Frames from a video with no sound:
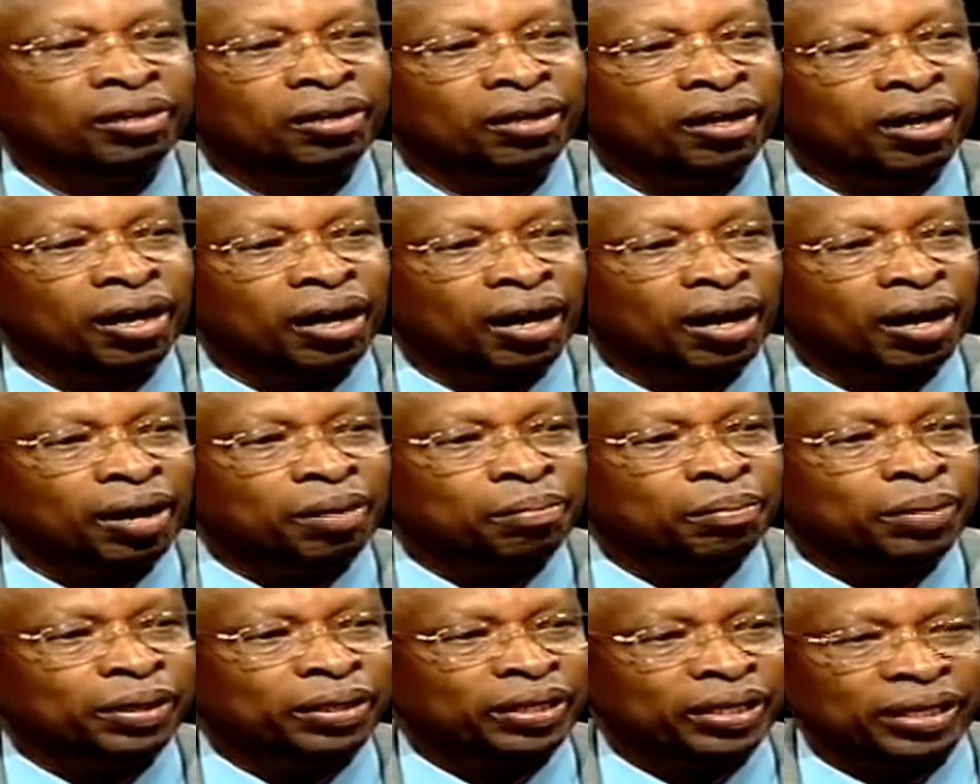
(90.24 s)

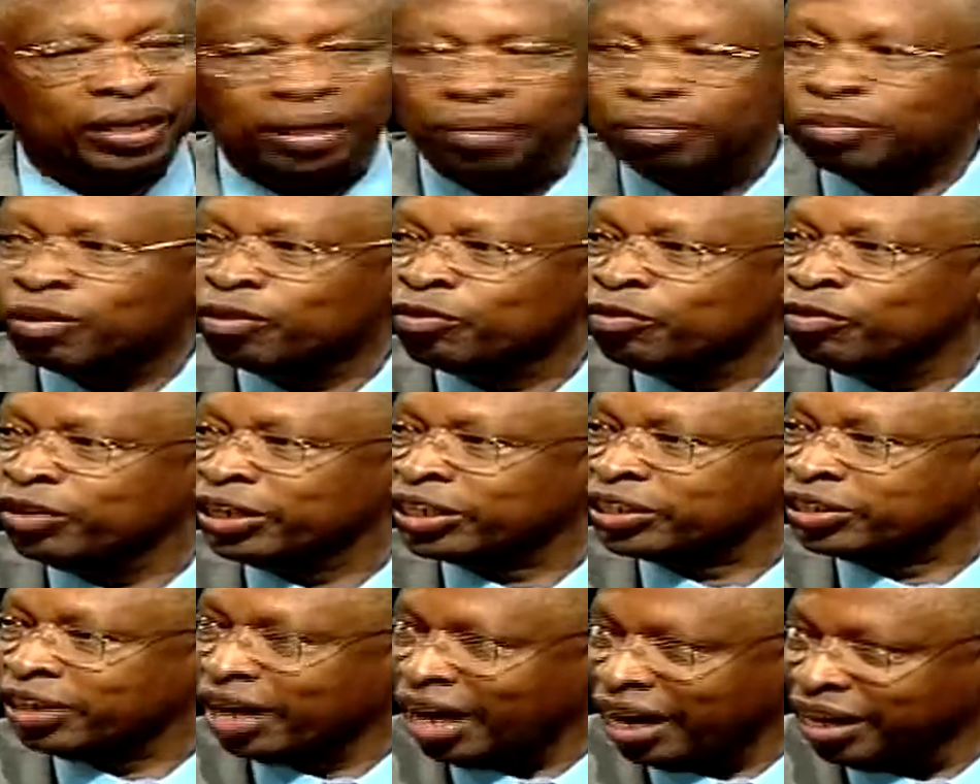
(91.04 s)
by the name of
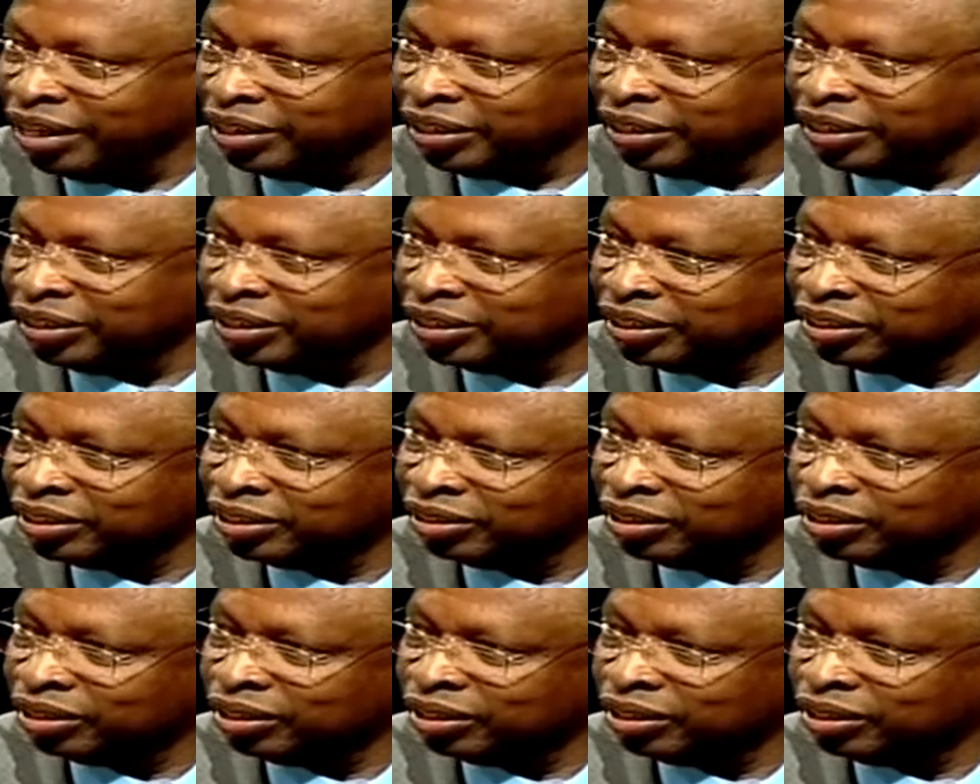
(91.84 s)
Hepatitis.